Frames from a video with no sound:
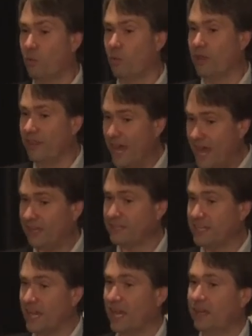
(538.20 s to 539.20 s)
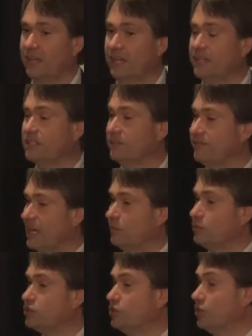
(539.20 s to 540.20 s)
When that data is
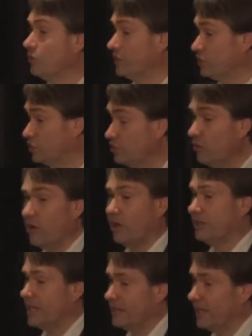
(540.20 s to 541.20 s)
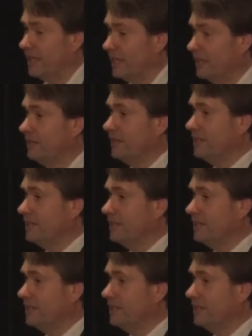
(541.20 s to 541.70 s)
available to your insurer, on the other hand,